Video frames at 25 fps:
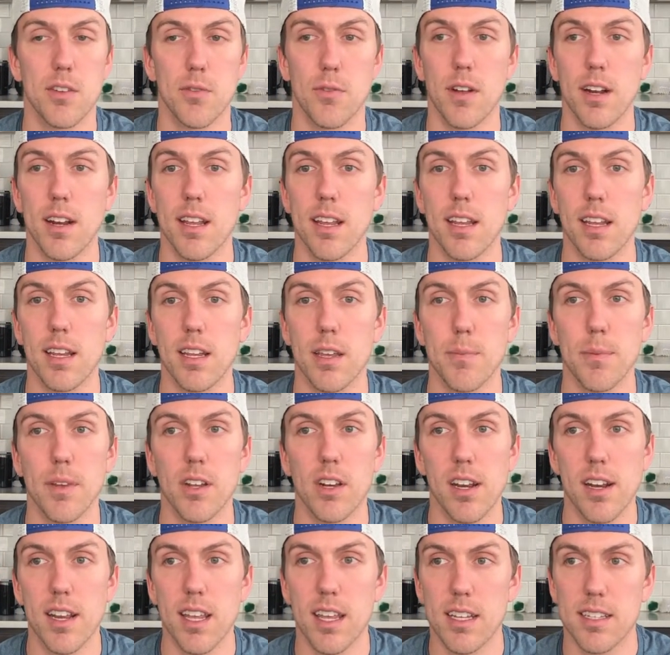running
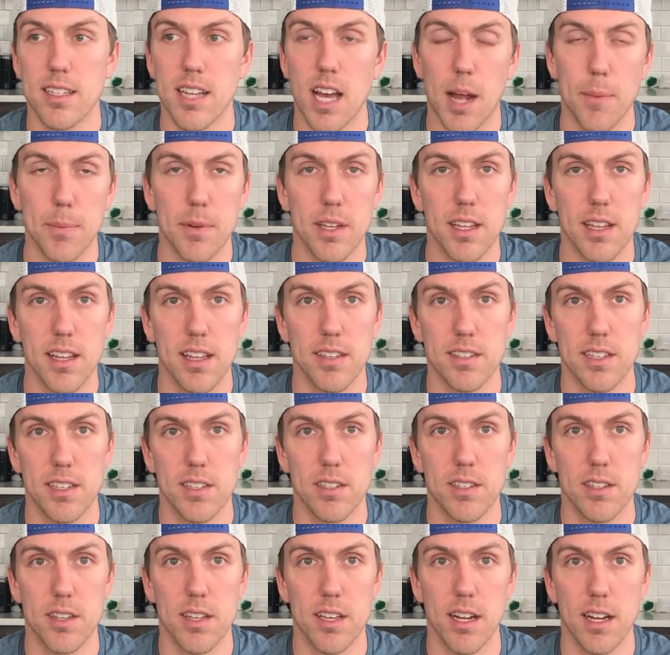community adopting this
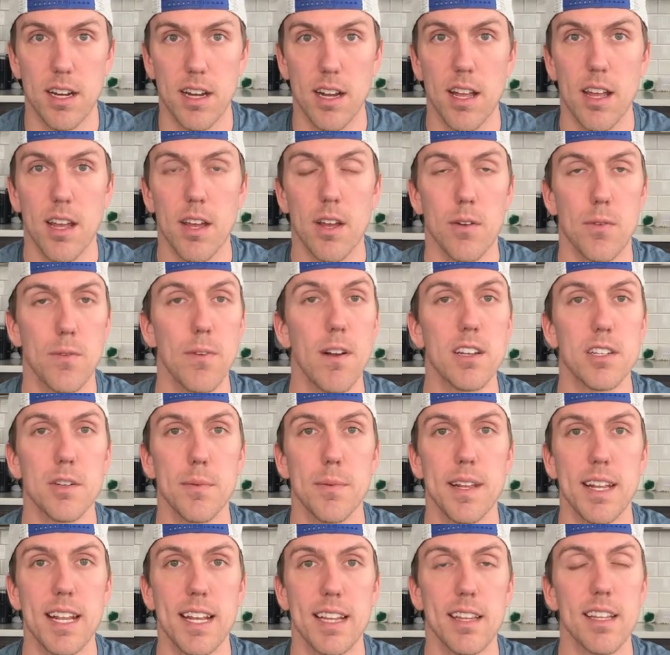into their
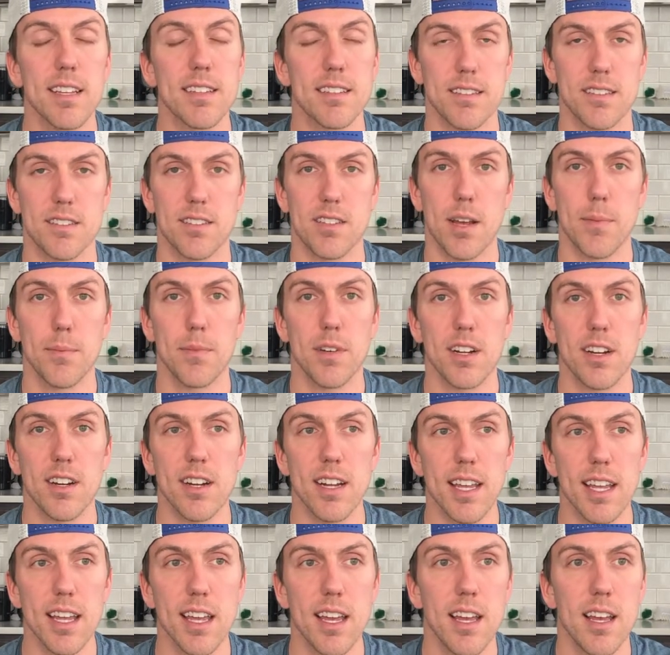regimen, at least to some
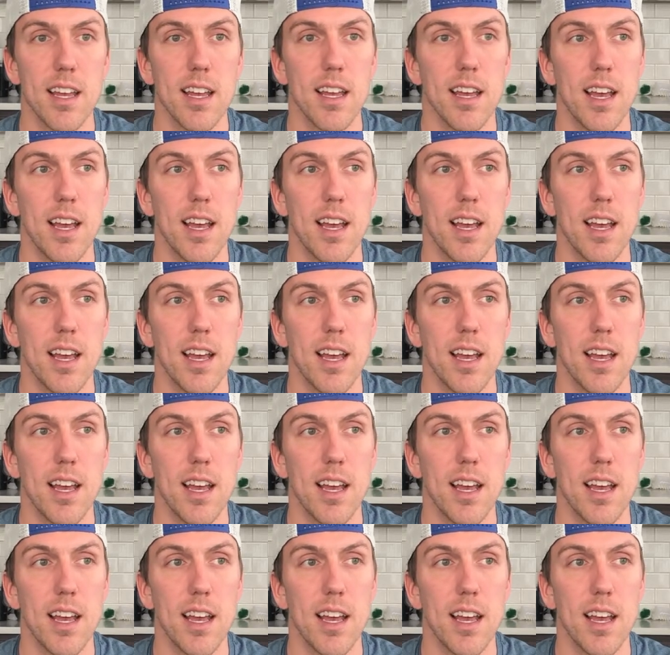degree,